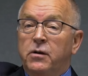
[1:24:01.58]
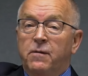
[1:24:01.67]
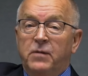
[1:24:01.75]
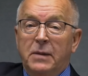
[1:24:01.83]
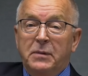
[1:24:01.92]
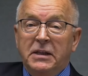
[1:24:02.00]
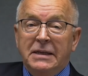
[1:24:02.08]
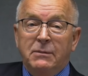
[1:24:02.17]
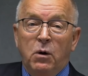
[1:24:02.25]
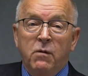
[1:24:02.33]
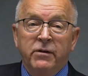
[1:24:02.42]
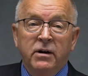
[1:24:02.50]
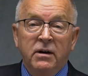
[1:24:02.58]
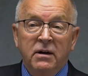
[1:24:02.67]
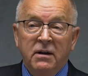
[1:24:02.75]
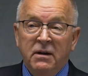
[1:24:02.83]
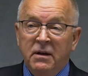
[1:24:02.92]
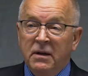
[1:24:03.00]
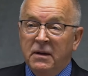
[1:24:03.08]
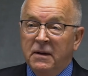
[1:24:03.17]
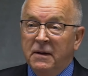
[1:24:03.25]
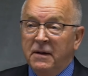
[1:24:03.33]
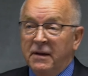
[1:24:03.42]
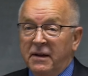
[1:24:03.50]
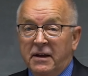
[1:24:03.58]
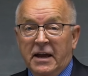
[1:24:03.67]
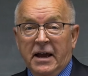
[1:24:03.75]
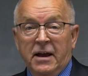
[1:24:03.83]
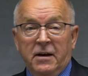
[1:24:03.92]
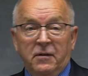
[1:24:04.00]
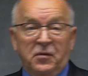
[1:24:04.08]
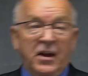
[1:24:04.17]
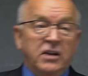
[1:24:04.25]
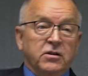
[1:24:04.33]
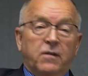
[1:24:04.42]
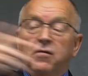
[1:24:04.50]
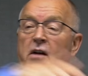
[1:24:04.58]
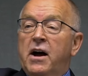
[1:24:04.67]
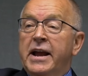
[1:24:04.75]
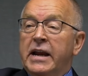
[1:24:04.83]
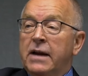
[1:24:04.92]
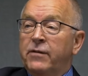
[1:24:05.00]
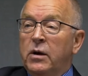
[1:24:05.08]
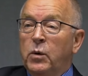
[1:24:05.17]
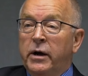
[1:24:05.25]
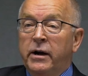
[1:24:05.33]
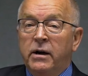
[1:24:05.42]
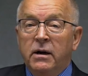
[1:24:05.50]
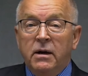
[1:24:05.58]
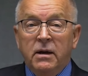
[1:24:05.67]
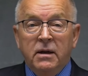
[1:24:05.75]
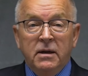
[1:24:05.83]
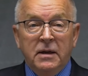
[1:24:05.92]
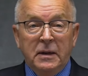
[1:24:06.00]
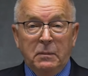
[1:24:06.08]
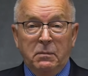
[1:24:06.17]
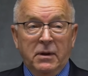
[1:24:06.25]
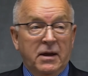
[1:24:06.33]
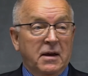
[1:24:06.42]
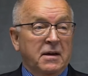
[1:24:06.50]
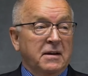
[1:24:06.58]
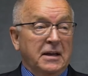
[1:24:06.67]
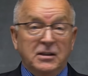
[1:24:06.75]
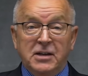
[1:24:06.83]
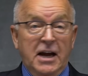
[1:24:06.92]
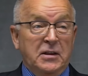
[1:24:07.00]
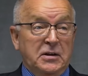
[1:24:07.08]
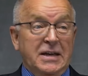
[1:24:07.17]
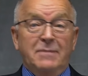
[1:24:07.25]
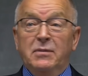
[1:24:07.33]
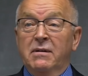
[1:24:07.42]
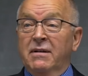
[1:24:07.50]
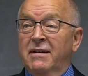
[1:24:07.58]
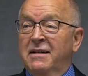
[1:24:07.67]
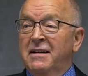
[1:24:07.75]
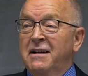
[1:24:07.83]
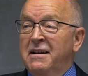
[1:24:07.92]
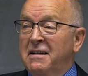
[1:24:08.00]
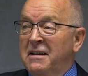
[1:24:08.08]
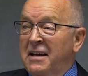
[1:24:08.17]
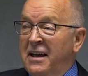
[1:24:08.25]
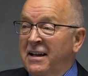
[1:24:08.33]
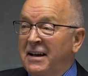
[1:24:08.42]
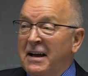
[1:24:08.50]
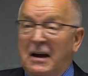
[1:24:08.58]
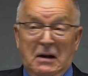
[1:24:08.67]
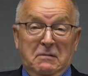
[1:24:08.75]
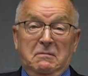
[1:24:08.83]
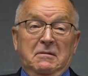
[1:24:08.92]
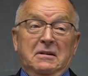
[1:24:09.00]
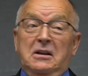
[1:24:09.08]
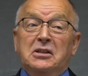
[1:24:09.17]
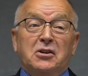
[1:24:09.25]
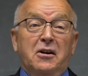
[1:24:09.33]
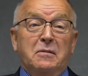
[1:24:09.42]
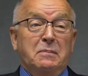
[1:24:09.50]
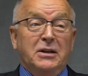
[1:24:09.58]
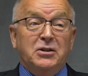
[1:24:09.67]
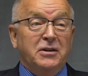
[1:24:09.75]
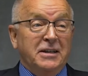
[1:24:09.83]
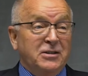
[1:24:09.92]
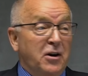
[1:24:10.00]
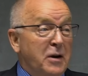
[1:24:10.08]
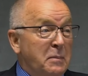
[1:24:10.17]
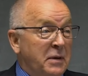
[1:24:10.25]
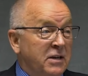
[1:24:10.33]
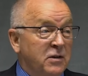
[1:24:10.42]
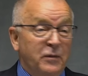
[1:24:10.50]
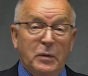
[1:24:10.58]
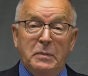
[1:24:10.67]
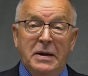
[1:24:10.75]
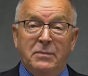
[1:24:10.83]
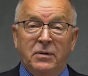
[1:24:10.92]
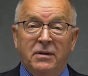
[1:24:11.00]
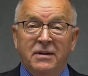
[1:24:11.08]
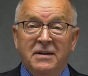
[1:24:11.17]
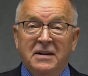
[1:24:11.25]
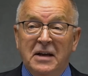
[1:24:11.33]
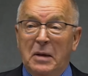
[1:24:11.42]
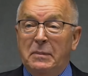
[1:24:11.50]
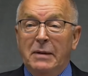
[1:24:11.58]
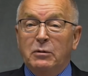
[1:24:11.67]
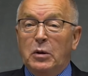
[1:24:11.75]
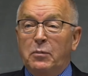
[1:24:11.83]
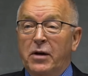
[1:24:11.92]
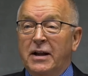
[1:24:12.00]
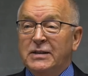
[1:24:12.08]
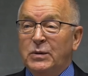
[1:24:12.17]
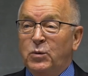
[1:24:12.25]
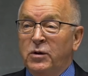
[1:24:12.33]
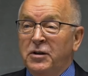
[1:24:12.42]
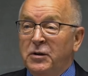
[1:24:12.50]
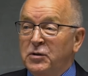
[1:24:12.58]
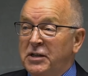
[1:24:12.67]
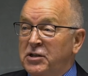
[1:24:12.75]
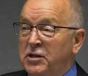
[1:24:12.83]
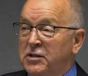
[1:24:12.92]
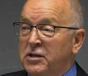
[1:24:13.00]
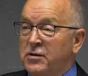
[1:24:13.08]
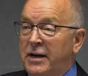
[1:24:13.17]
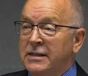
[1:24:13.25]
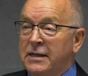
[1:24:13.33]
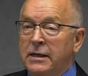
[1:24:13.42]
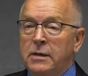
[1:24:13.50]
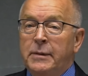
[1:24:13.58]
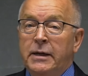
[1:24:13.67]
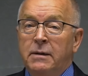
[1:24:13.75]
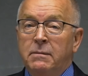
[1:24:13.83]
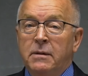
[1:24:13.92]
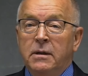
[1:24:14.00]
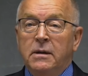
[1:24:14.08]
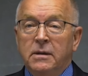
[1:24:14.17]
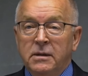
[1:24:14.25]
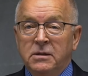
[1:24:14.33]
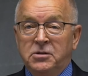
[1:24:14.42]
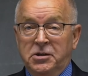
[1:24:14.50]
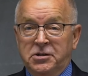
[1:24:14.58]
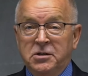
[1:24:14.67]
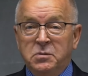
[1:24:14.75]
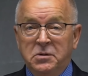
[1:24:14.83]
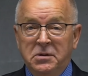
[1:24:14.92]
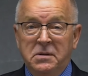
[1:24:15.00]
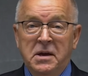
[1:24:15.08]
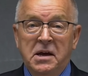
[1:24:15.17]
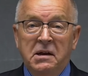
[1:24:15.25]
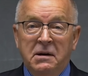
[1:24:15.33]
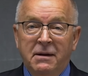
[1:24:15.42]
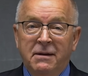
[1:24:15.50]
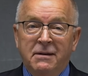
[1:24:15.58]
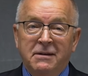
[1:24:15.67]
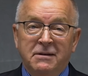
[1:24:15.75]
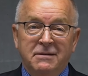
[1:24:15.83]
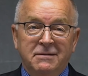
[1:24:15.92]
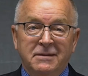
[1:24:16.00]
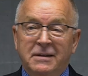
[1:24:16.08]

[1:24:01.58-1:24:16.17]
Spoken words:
you're flipping them over and things are flying everywhere inside the temple. It's hard to picture for people. And people in the Protestant world don't see Jesus Christ like, you mean Jesus would do that? You know.